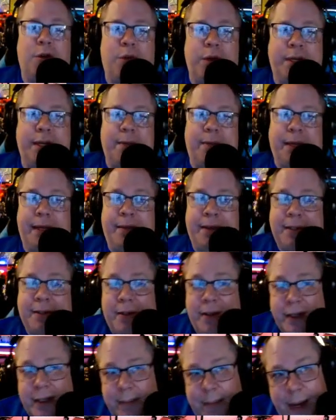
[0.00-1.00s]
Which I believe I saw
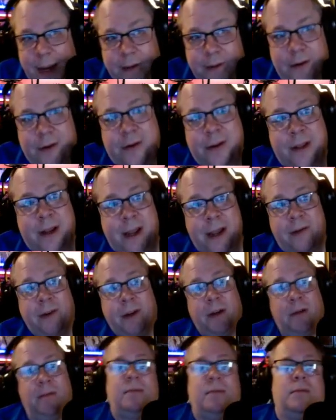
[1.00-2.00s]
the Spectre on the
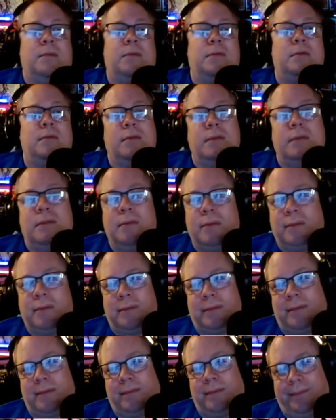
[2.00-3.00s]
cover.
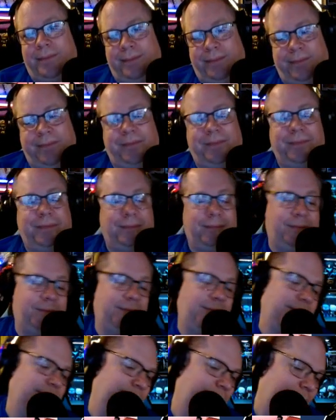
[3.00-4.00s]
Yes. I'm
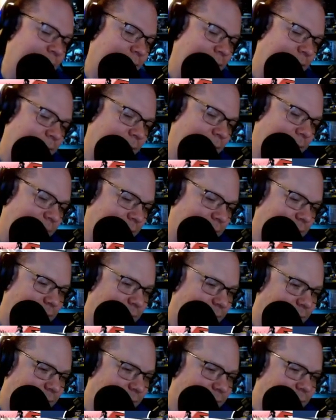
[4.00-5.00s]
excited about that.
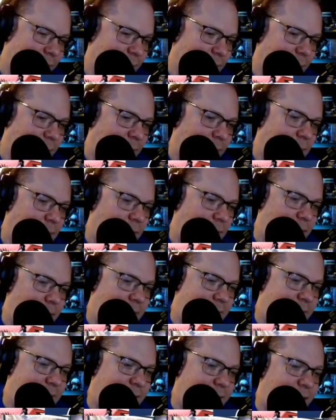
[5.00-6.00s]
All
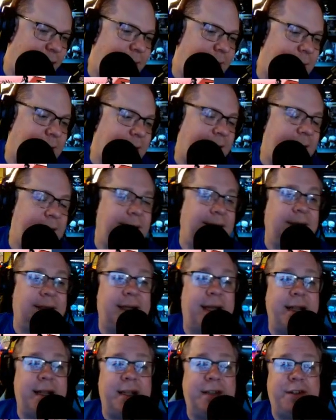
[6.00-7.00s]
right. So, yes, kids,
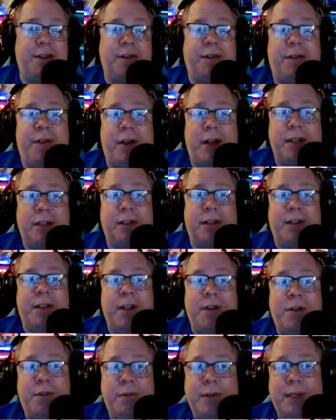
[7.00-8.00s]
send us your thoughts on
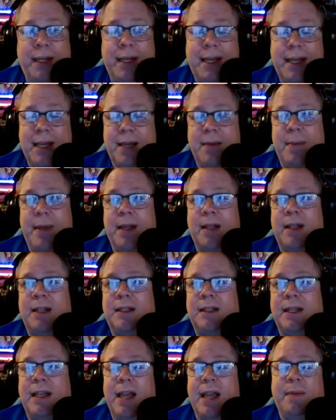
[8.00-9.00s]
those. Email us,
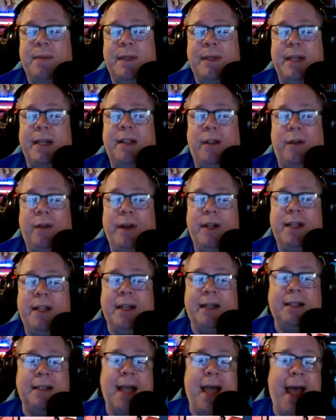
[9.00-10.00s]

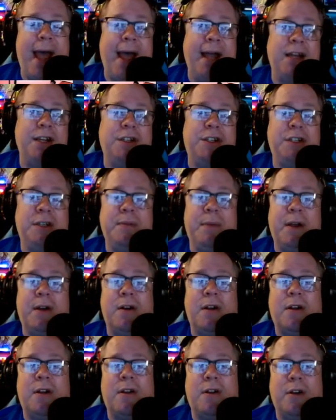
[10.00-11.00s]
capesandlunatics at
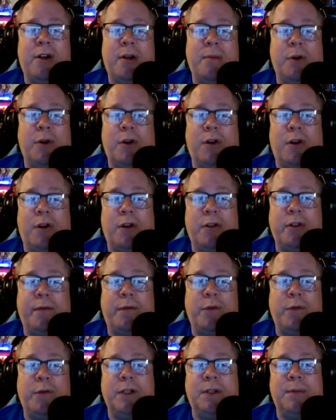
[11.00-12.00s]
gmail.com or call the
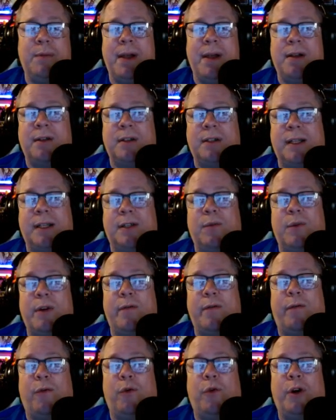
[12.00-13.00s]
voicemail
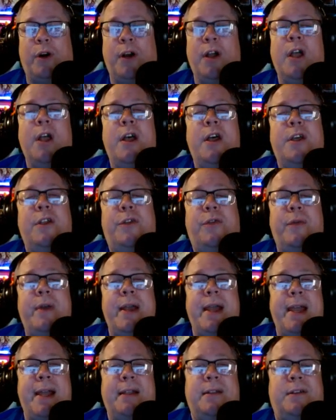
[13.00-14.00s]
614
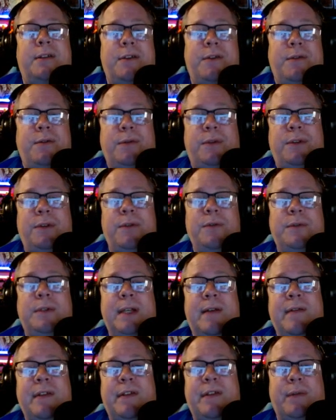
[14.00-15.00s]
382
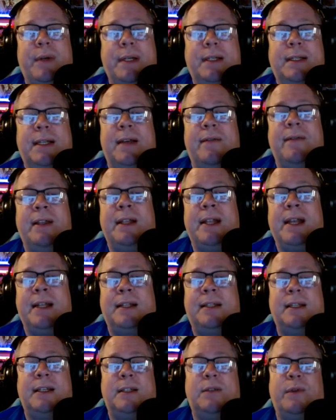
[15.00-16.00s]
2737. That's
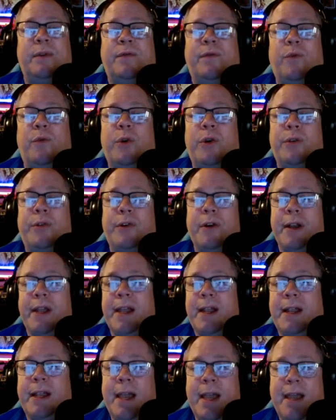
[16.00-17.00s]
614
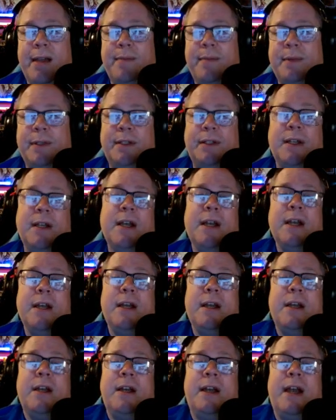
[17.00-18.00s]
38 Capes.
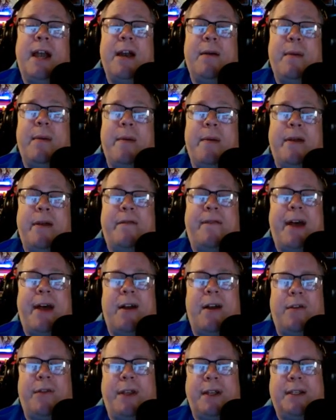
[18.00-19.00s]
And remember, you can find
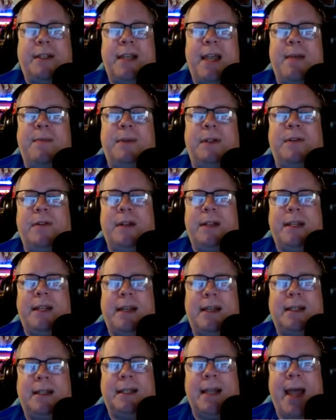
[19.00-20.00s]
all things Capes
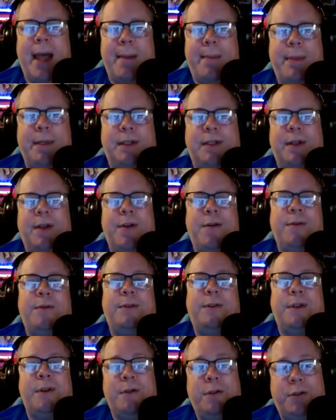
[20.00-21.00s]
Lunatics episodes,
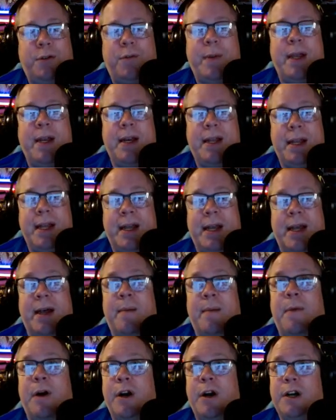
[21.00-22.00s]
social media,
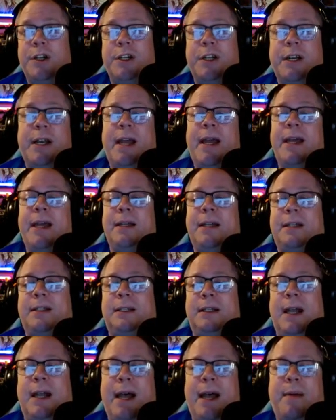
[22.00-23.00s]
merchandise.
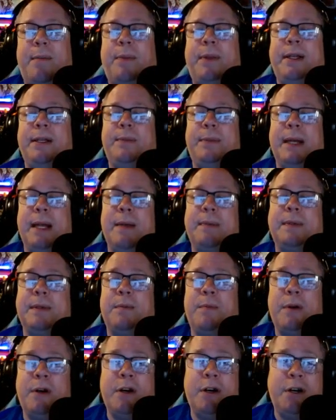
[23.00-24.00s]
Uh, please pick up some
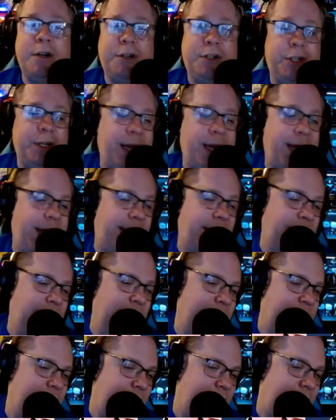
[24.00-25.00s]
merch. Uh,
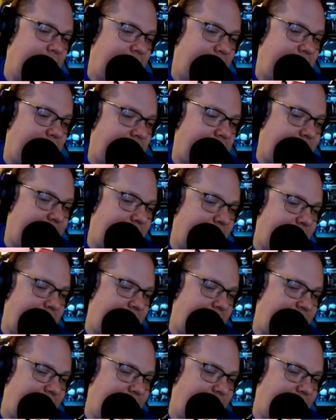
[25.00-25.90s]
and again, if